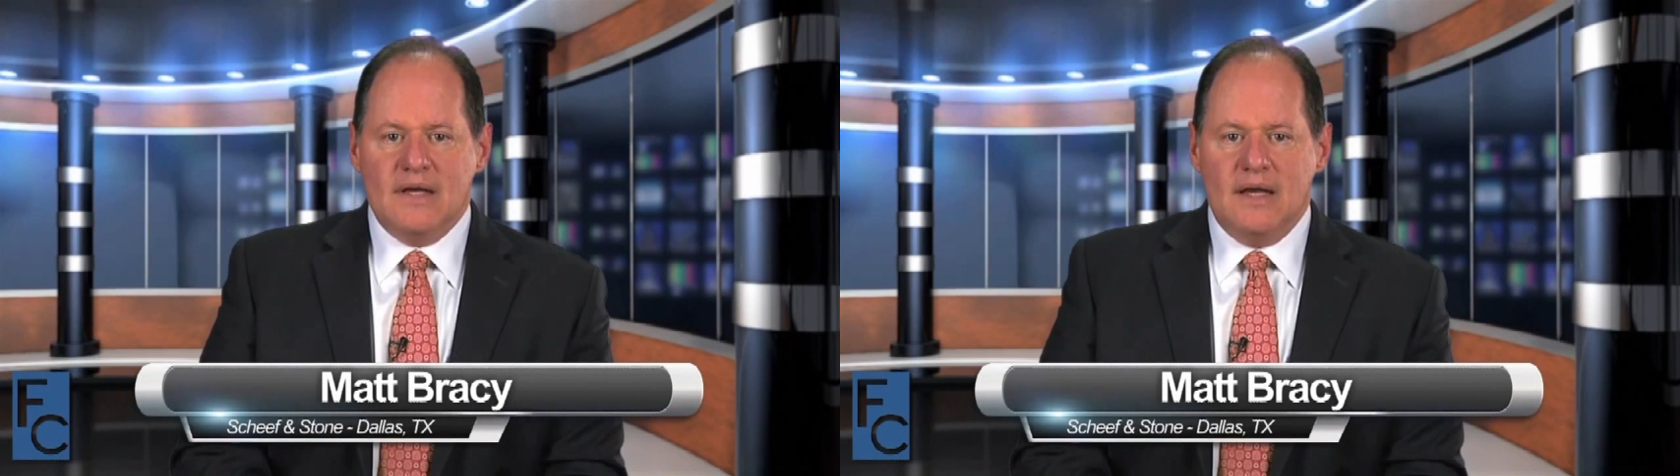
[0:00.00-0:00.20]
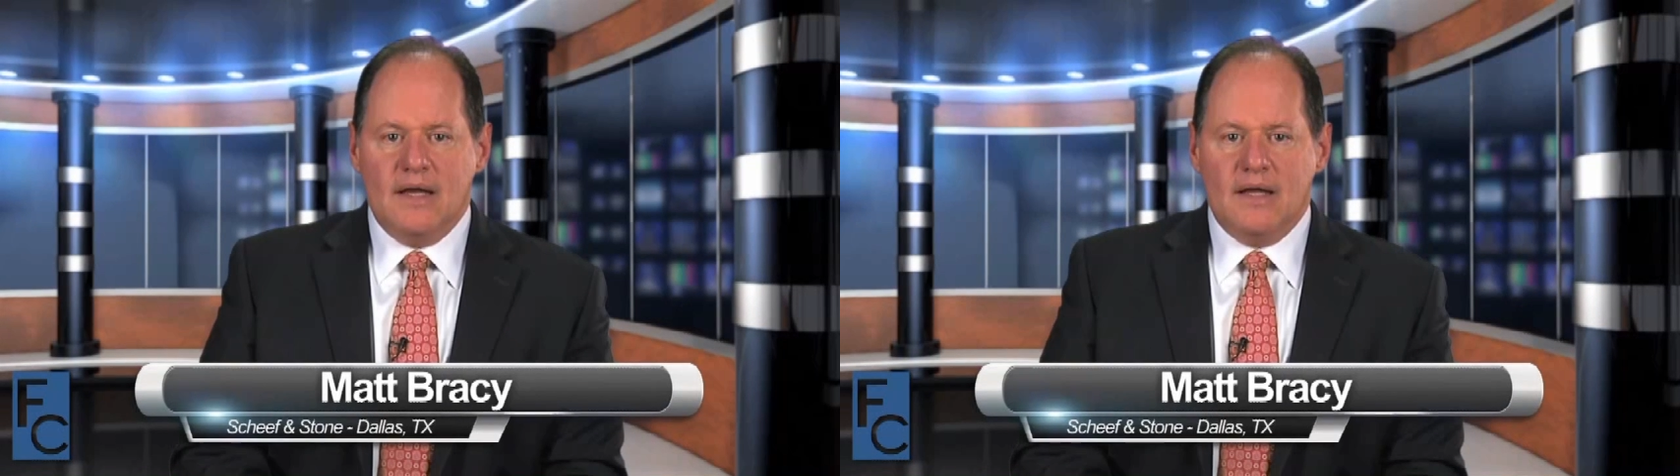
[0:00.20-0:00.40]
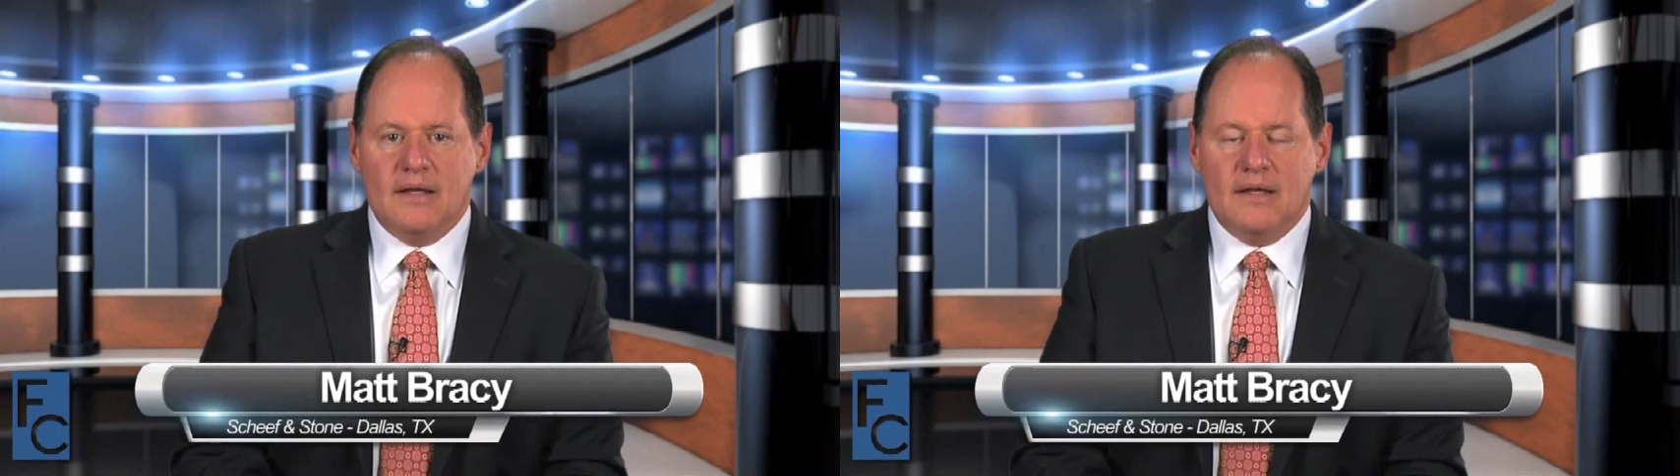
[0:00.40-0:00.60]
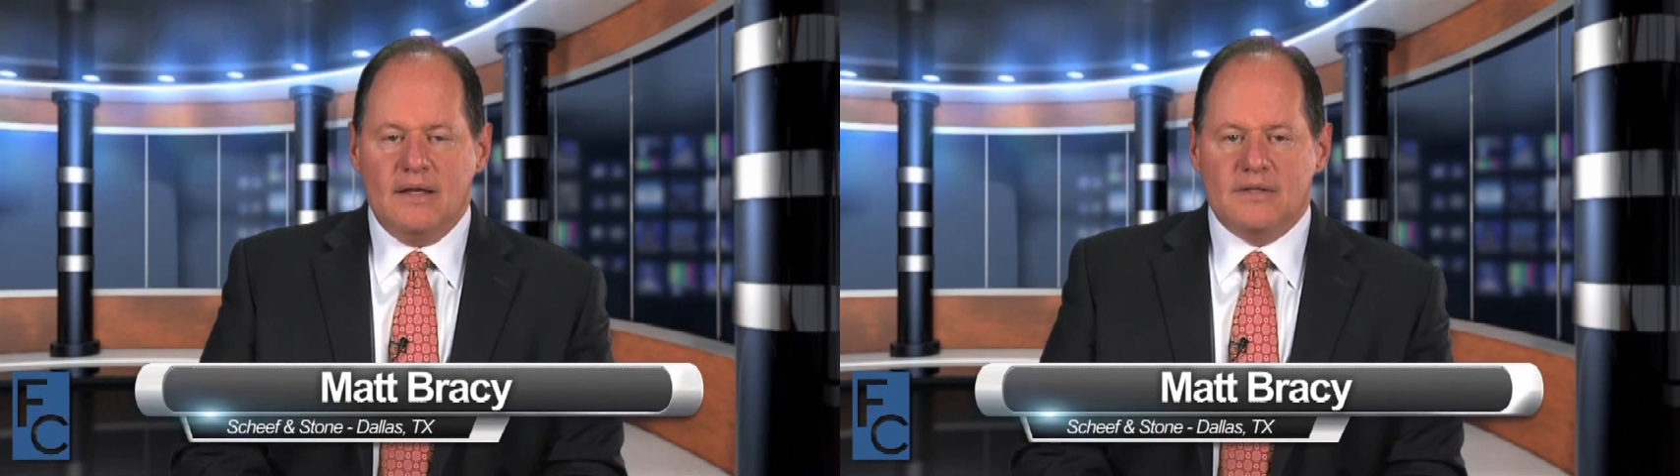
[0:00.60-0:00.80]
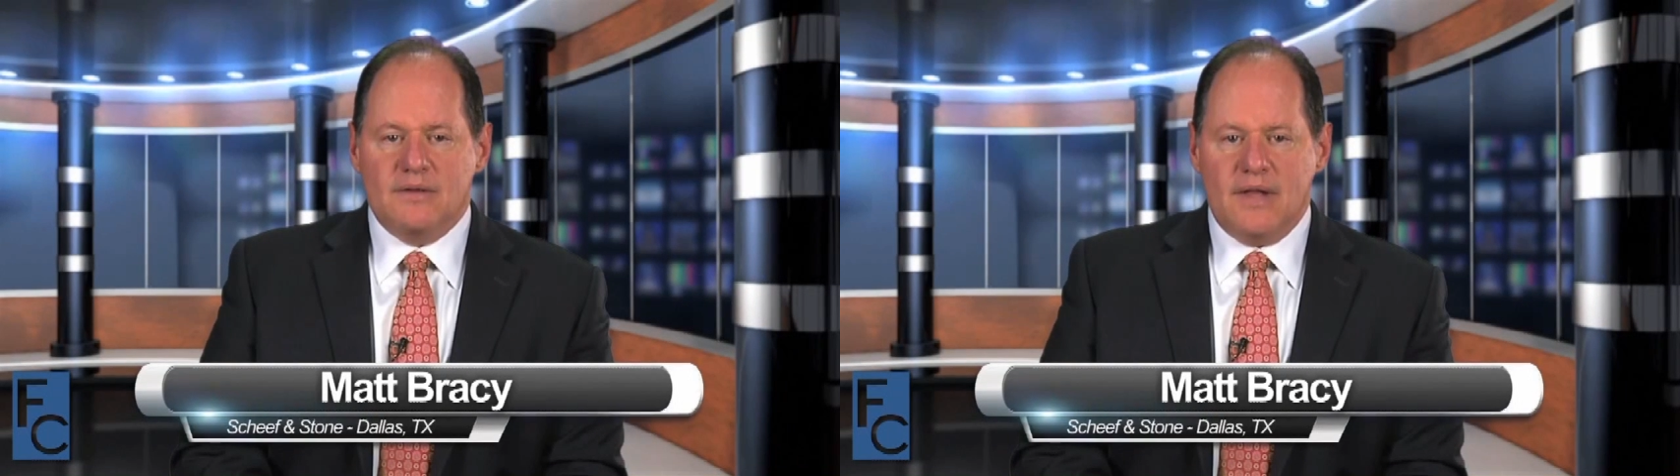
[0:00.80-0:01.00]

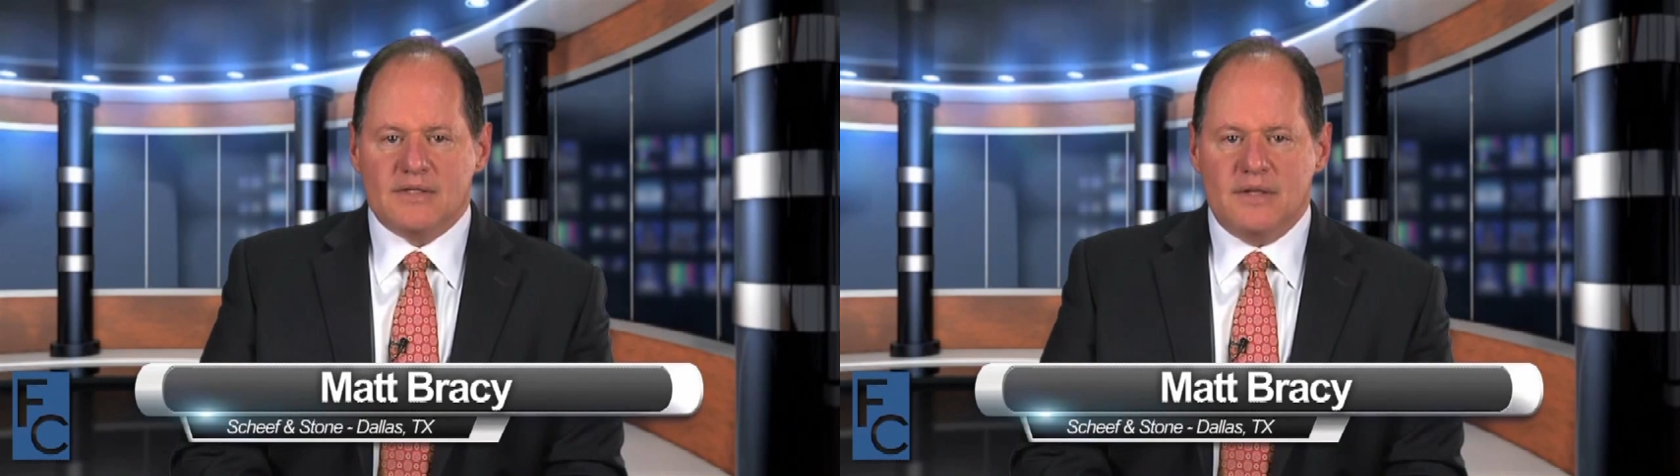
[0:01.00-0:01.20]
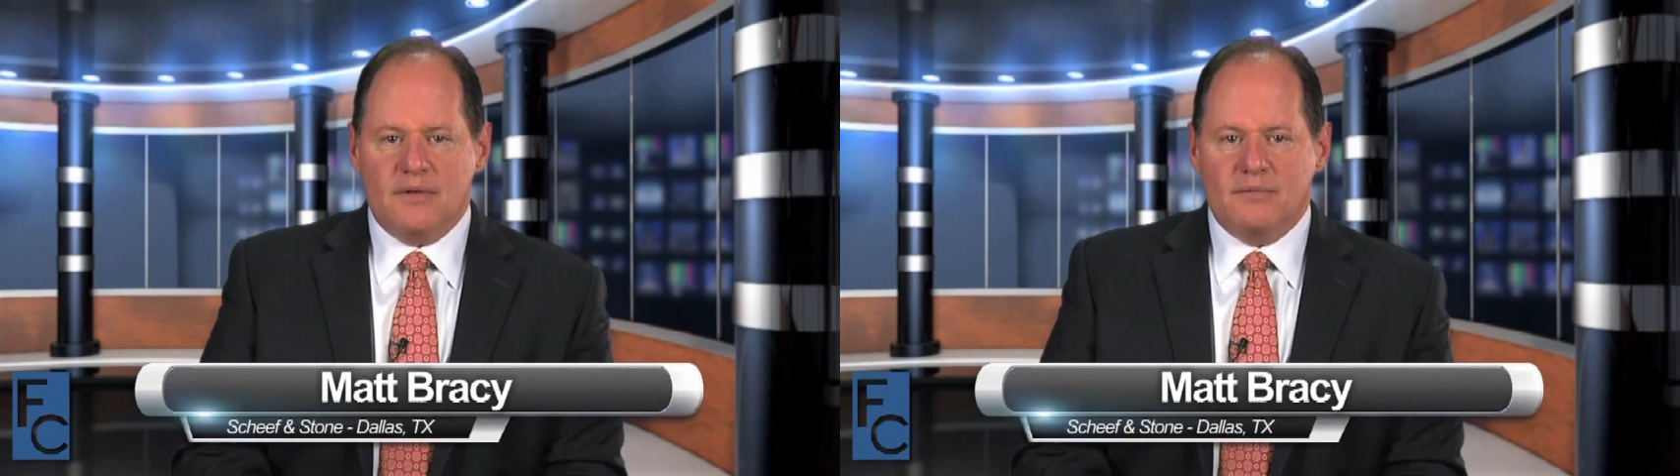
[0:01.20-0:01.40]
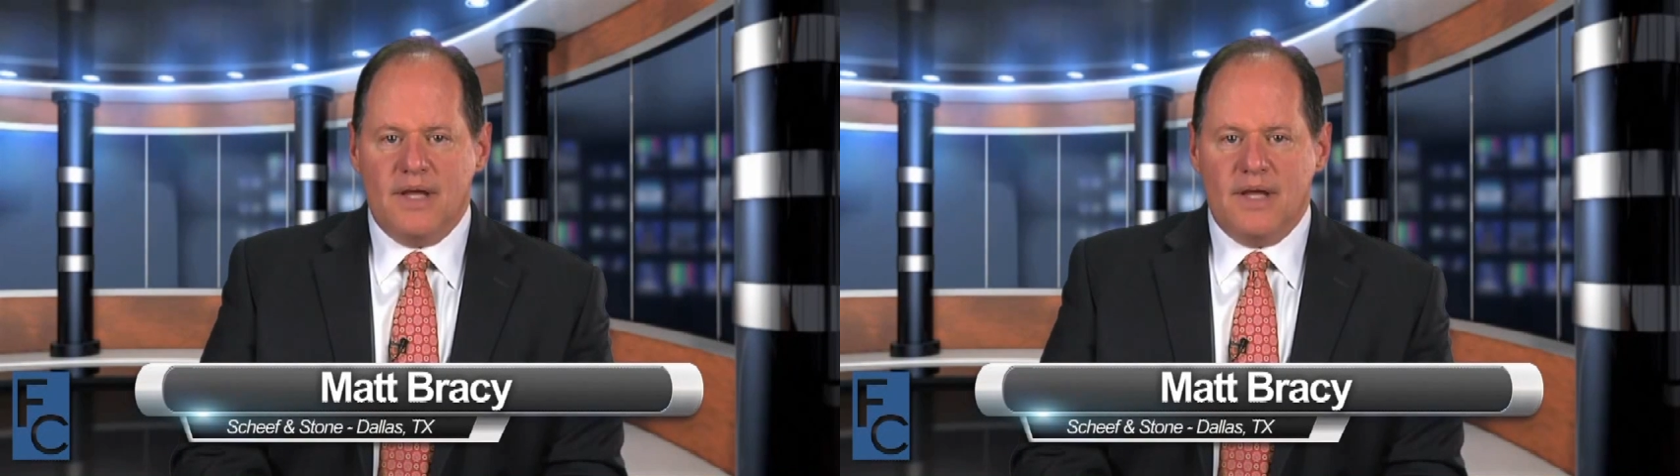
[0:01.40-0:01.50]
And so that's their